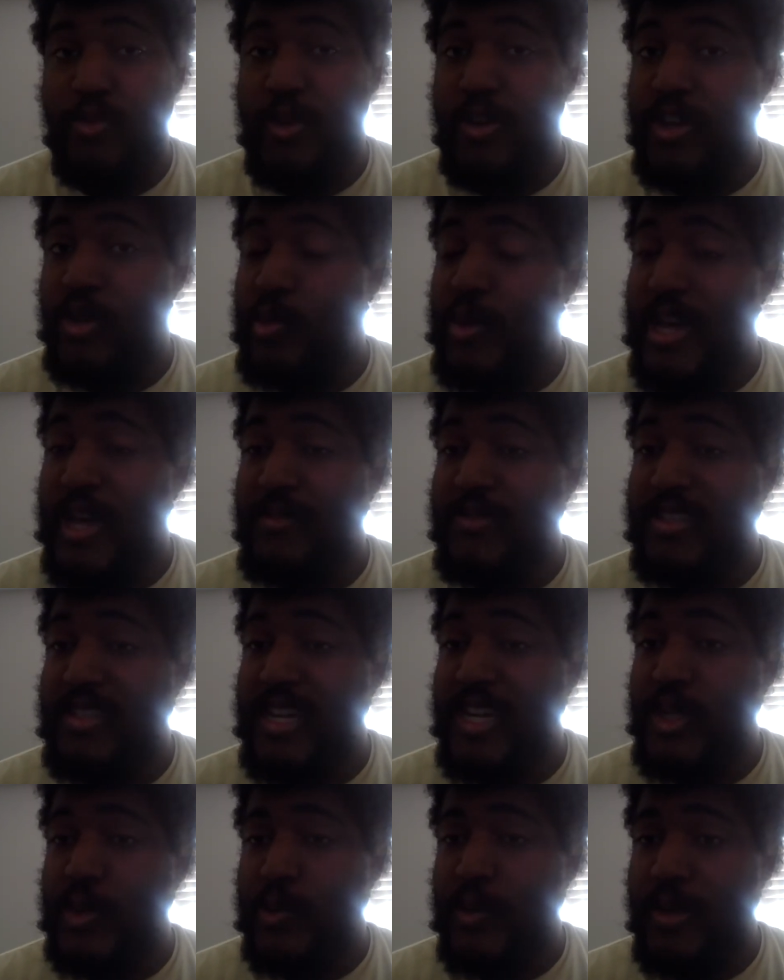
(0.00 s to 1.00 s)
where you have
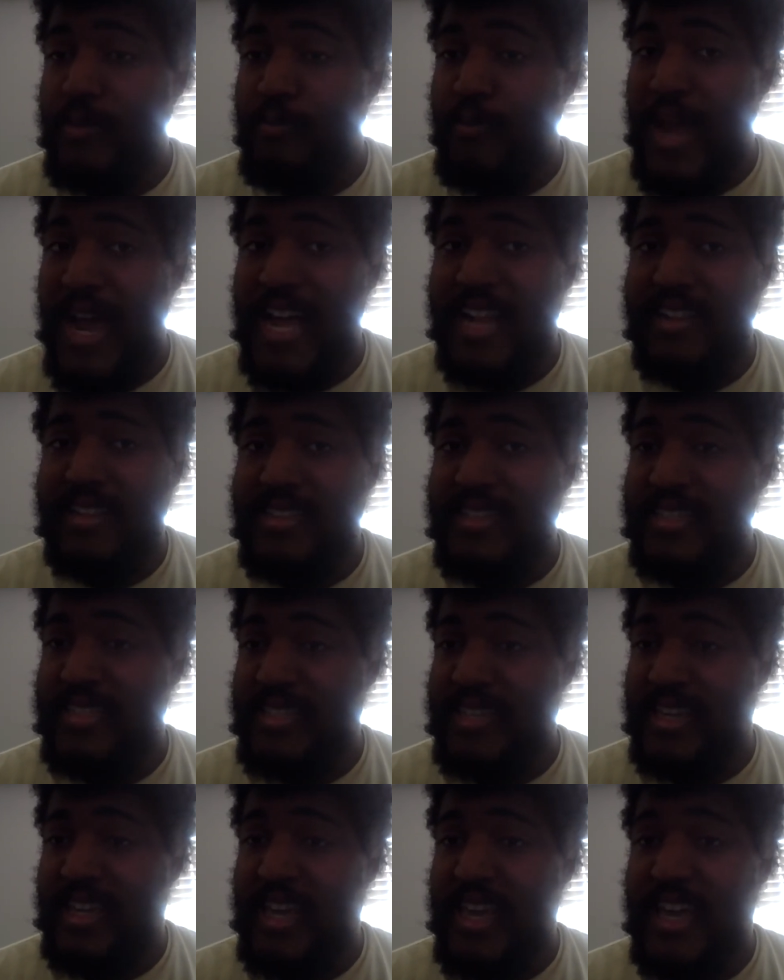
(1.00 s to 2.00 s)
schedule
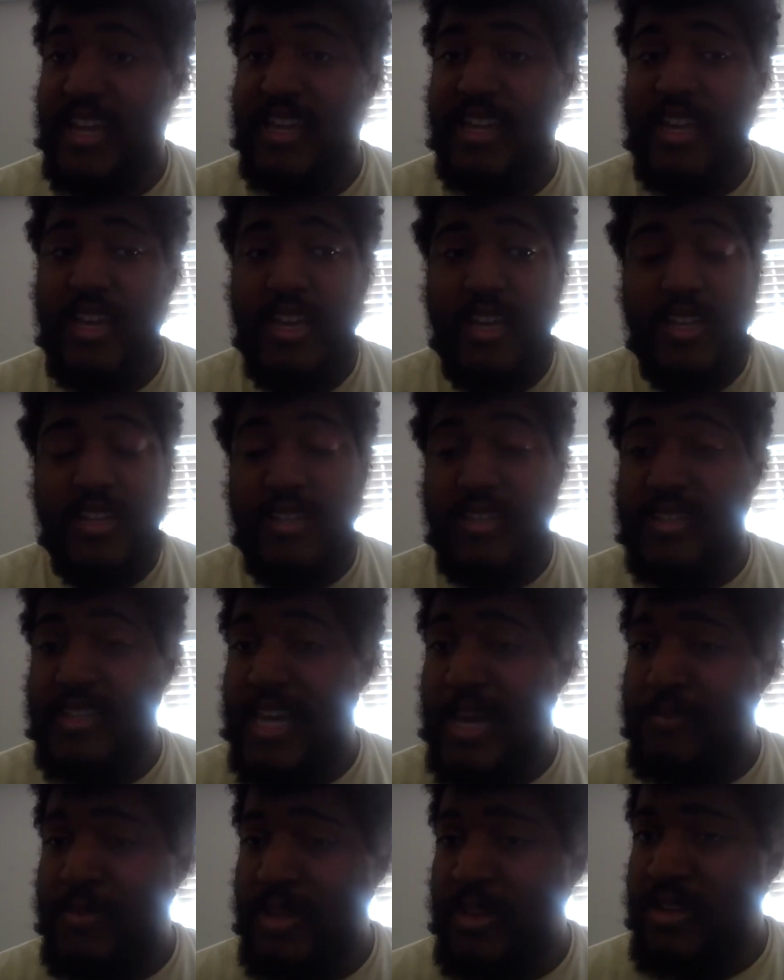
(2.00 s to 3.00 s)
imbalances again. This
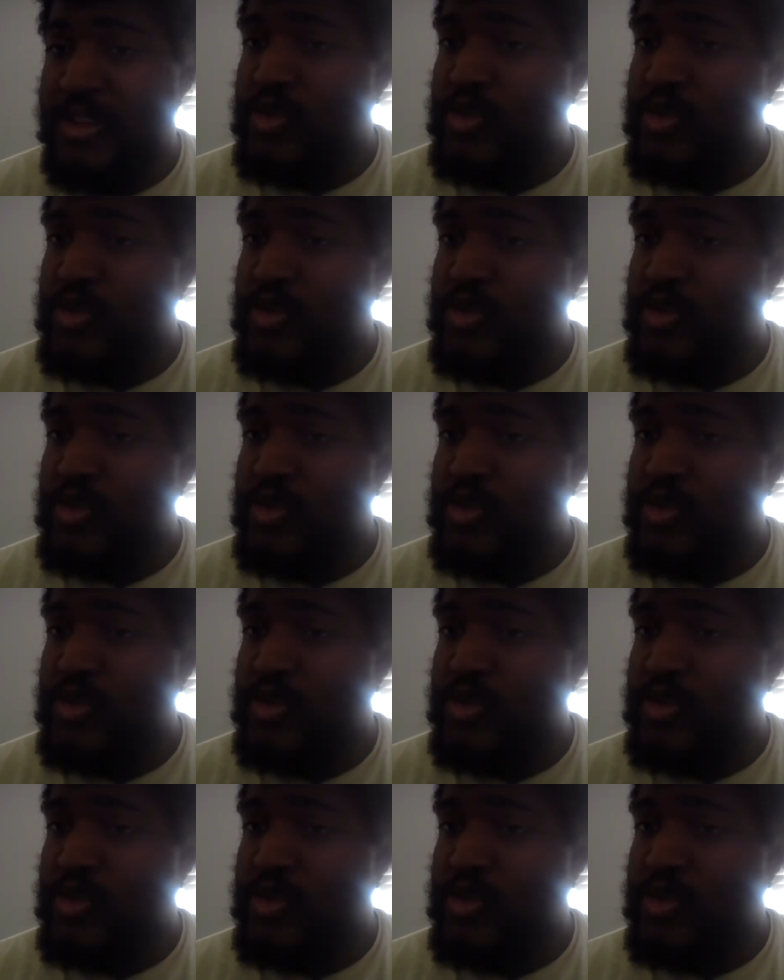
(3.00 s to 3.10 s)
happened in